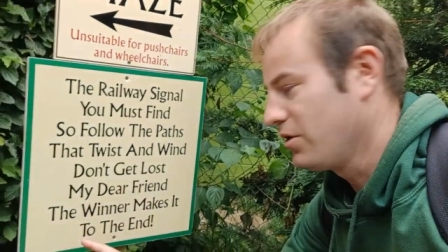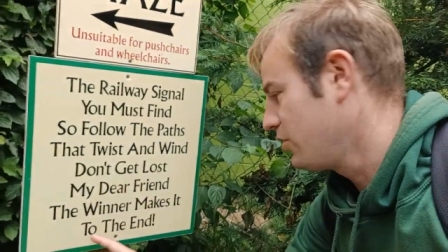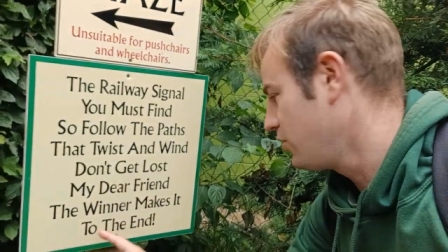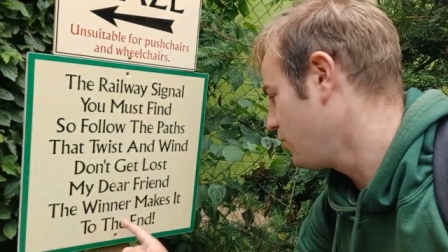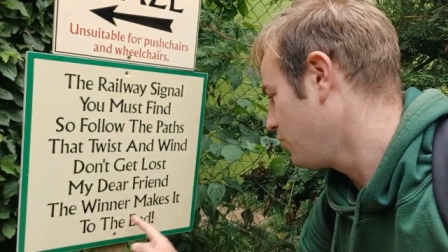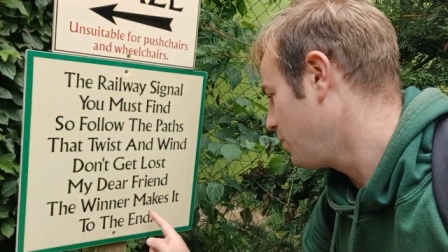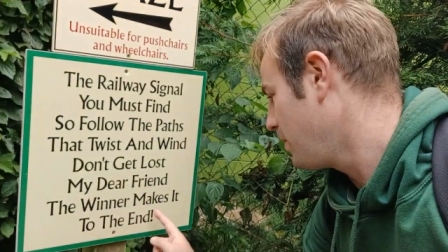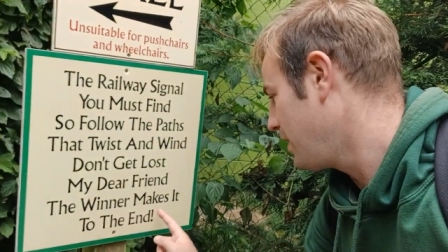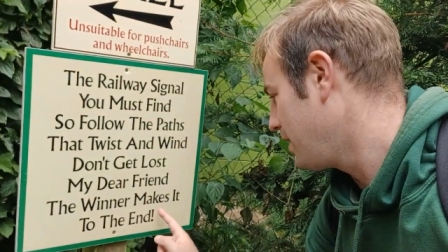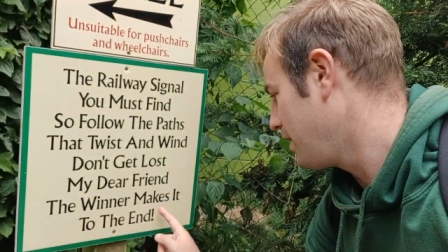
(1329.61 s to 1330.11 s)

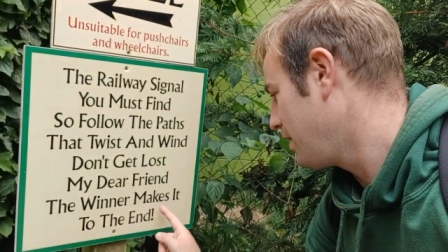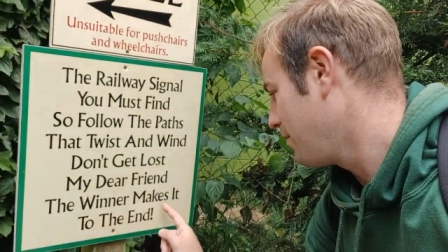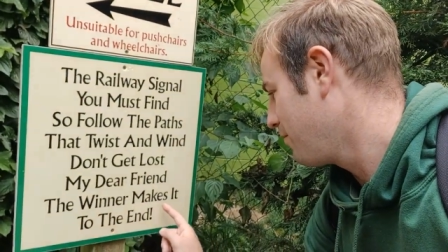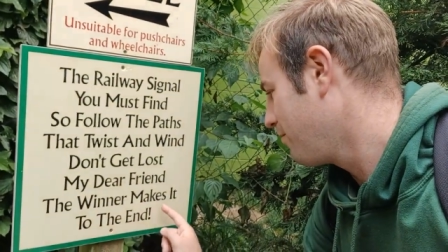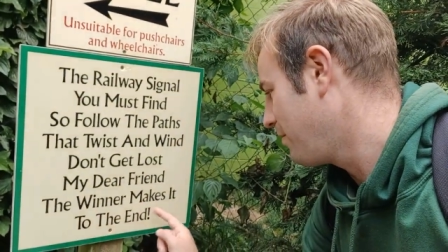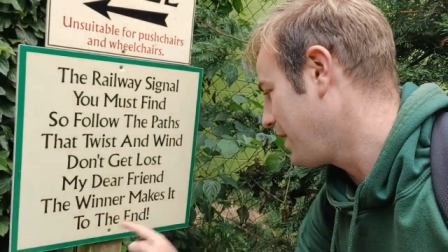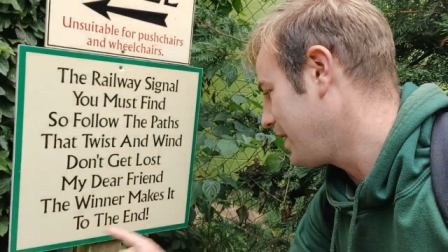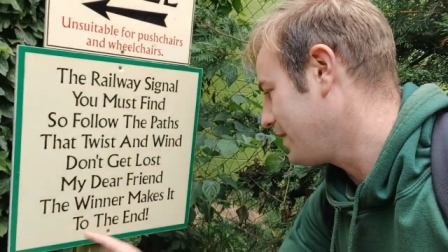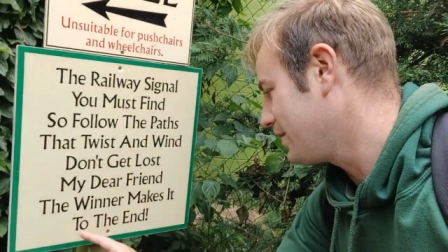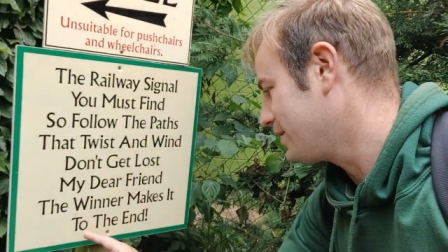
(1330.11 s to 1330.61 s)
The winner
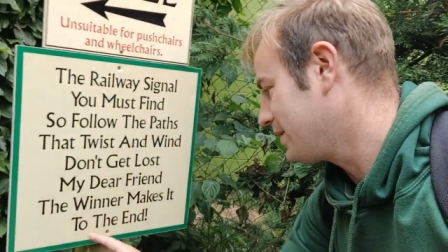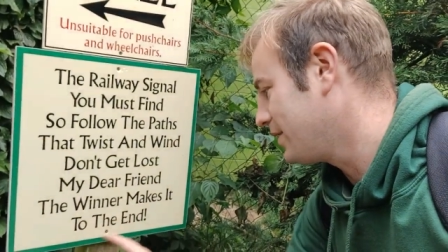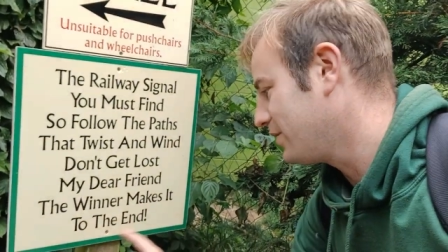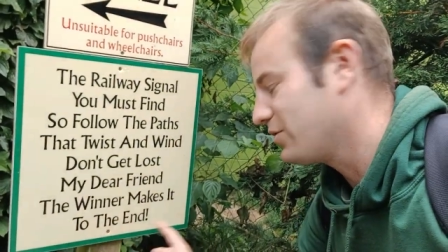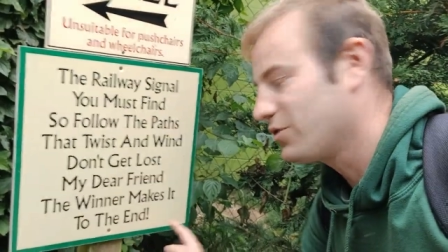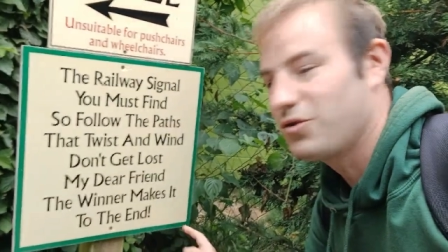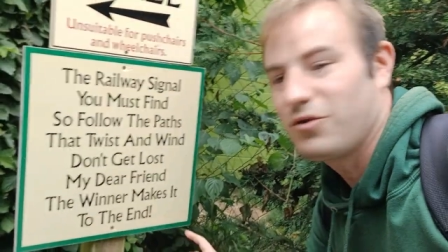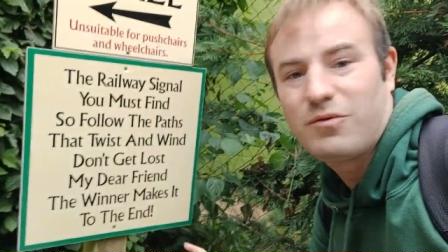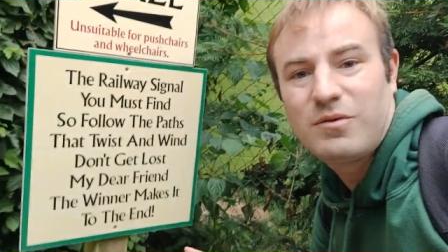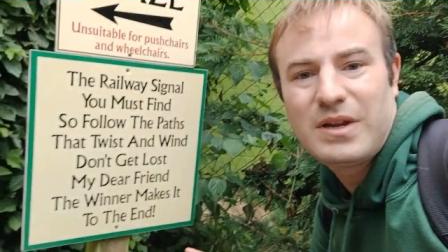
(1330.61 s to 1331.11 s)
makes it
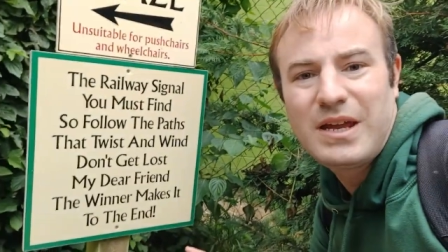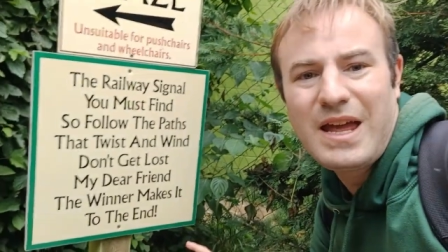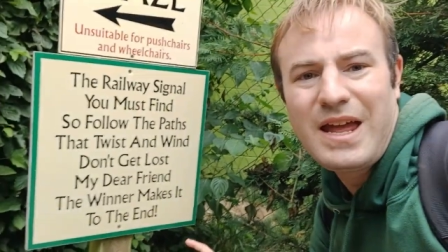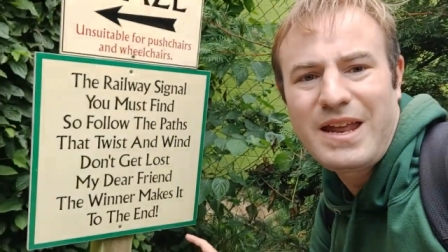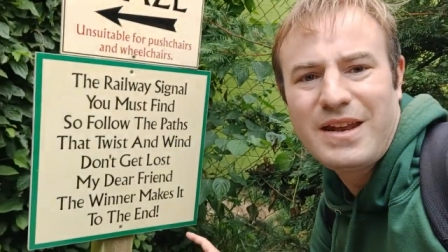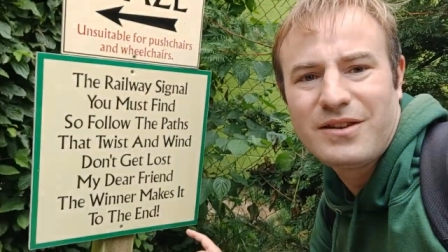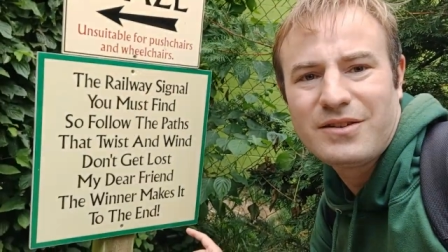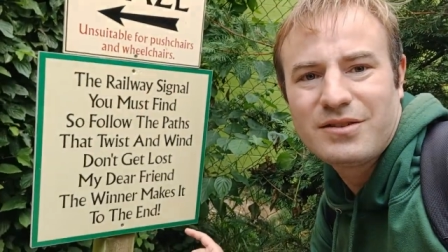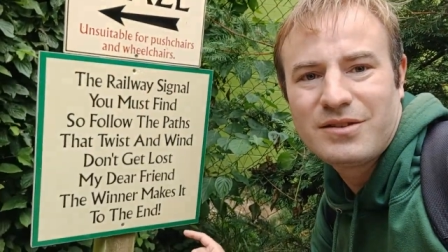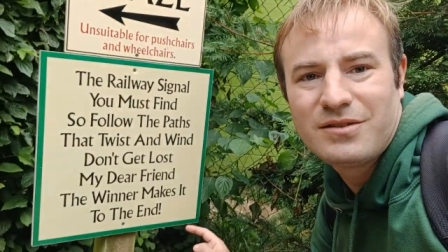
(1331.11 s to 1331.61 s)
to the
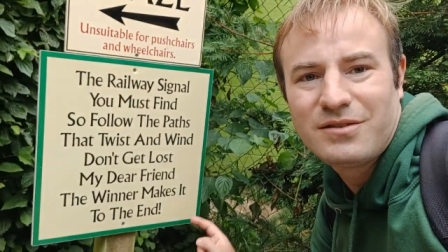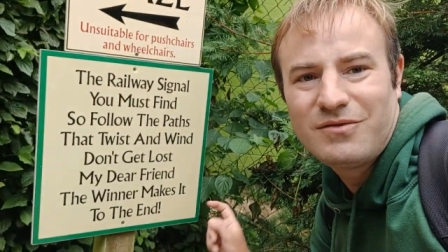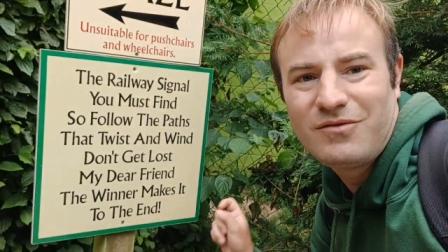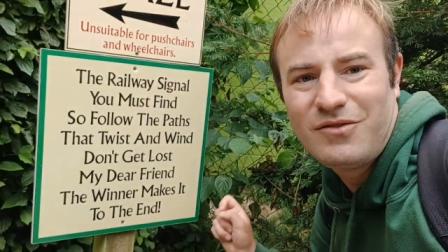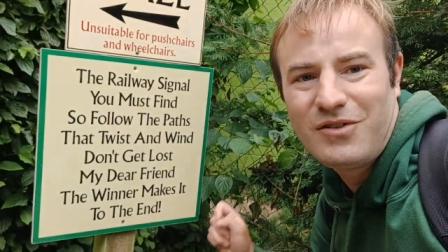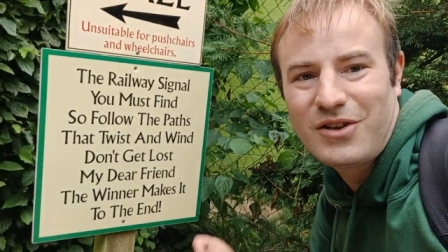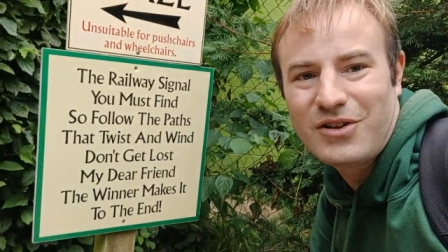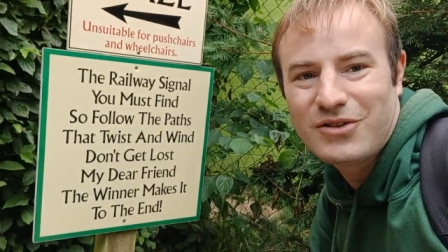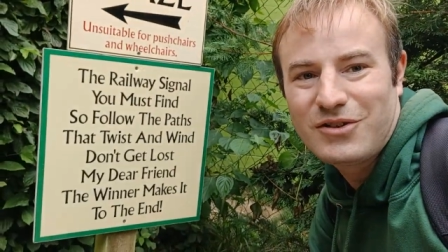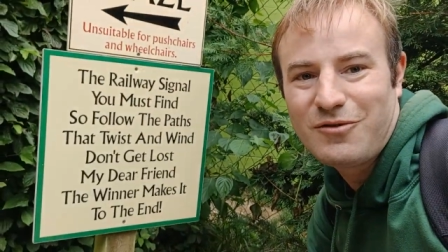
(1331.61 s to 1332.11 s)
end.
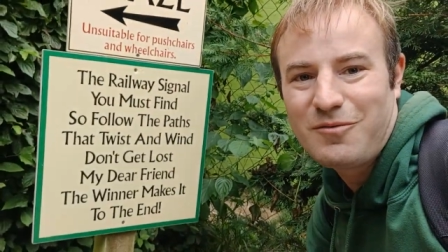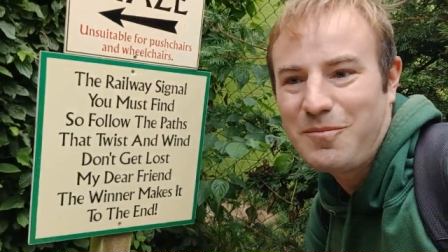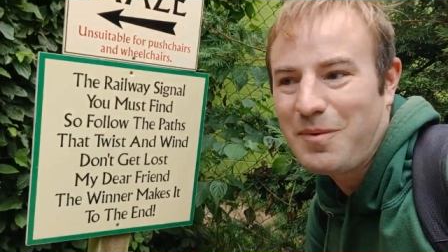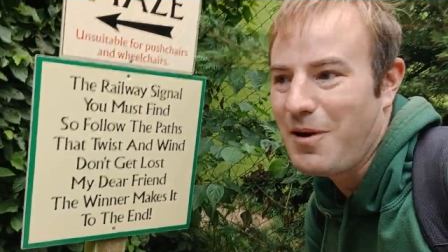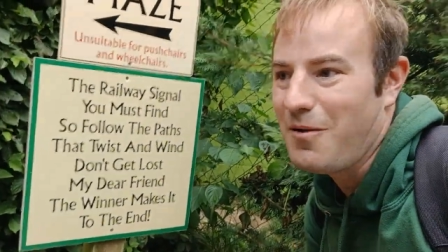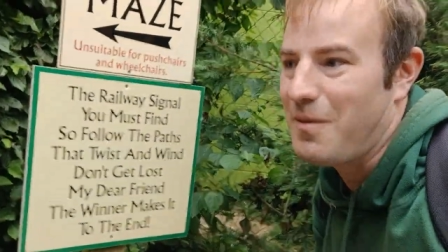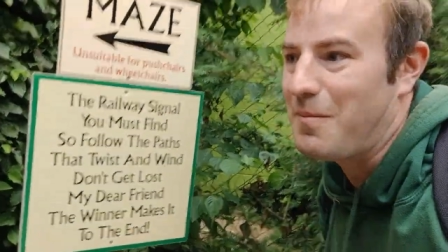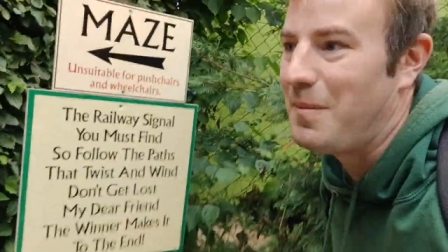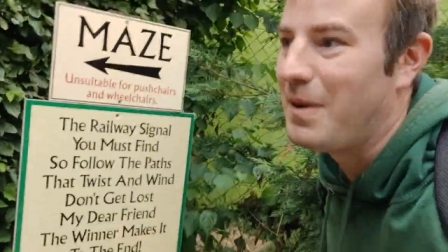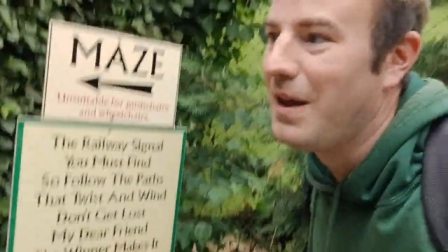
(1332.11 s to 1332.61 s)
Nice little
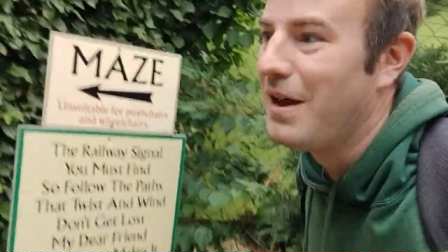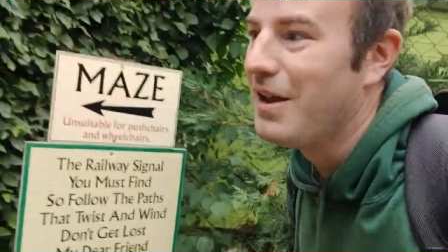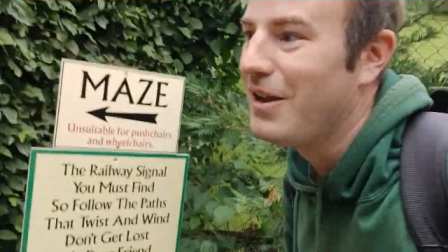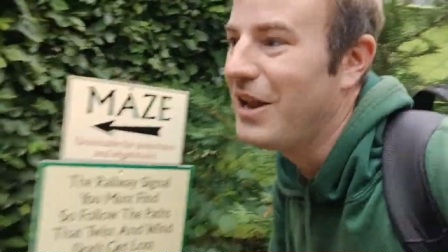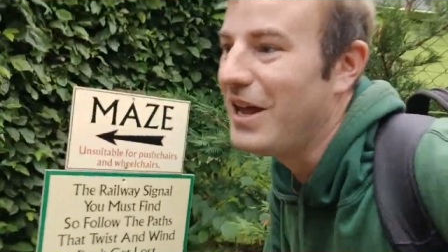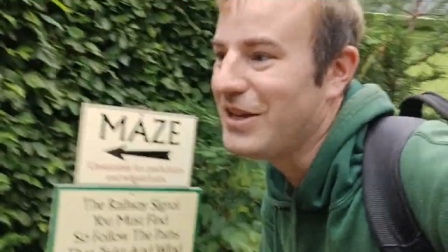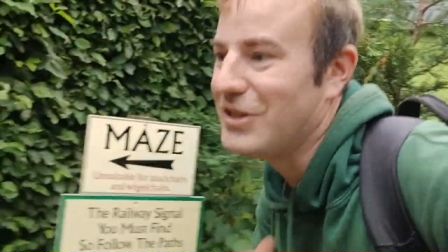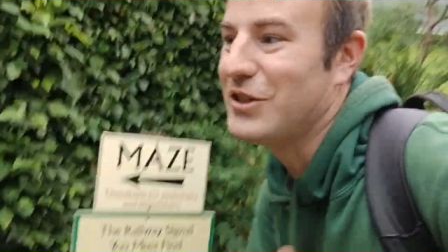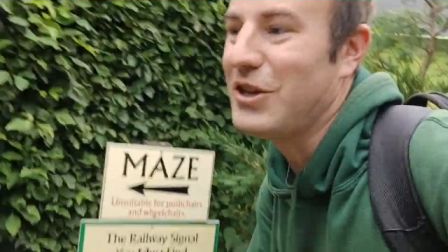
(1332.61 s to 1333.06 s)
poem. Let's